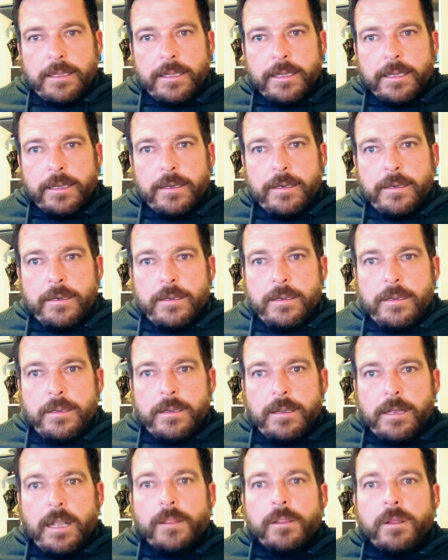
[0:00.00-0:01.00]
That
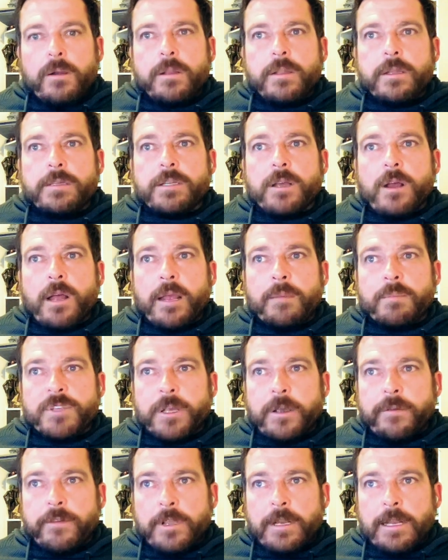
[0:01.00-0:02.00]
a lot of the times
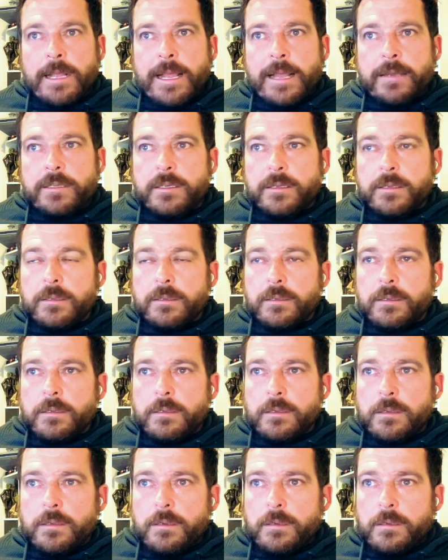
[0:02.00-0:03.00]
over the last,
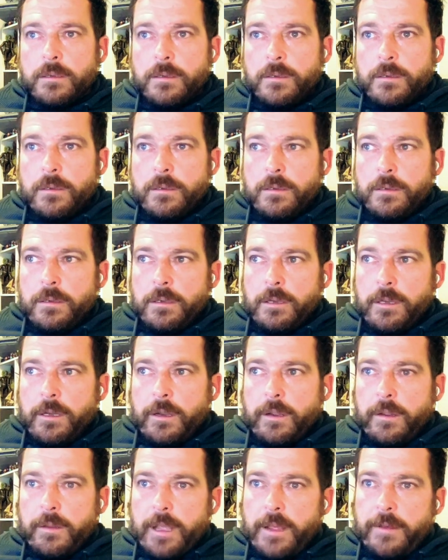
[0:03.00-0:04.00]
you
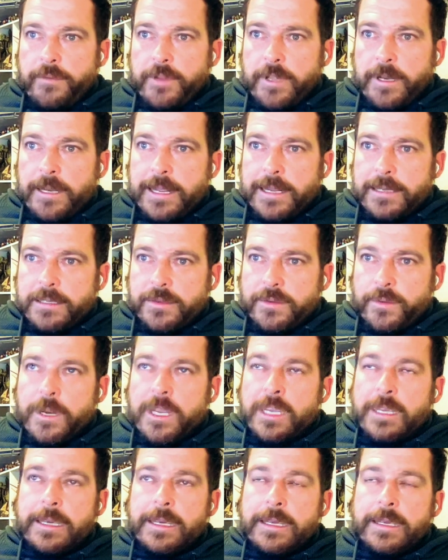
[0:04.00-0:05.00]
know, over the last 3
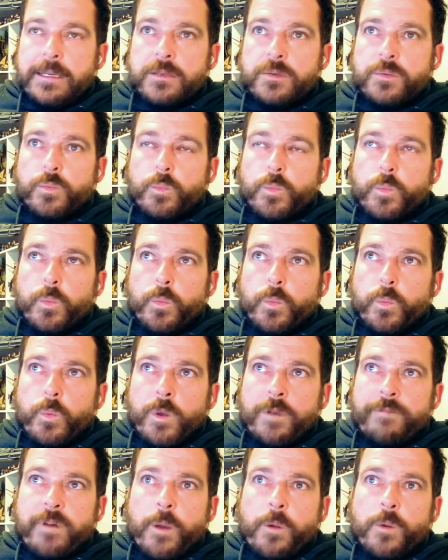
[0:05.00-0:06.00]
years,
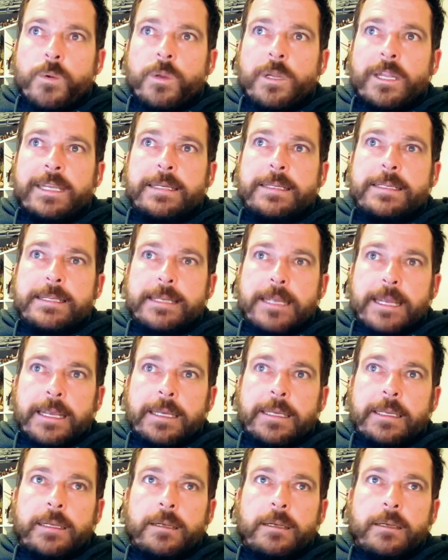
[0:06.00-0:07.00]
we've only
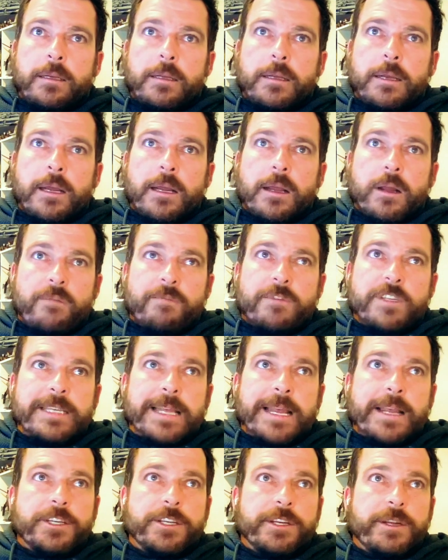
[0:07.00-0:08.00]
seen a
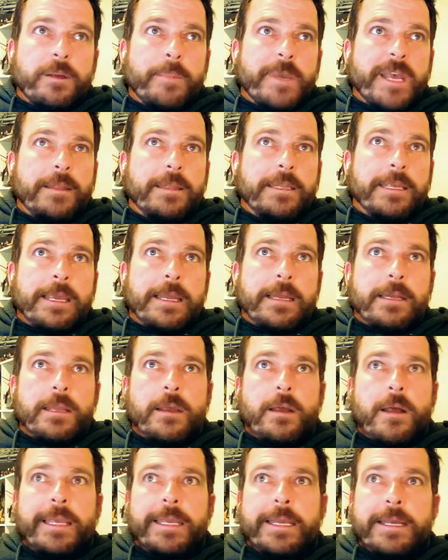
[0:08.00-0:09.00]
conversation about the
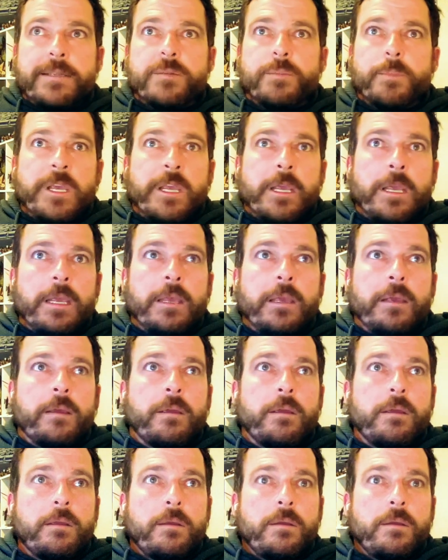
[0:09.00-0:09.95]
NDIS being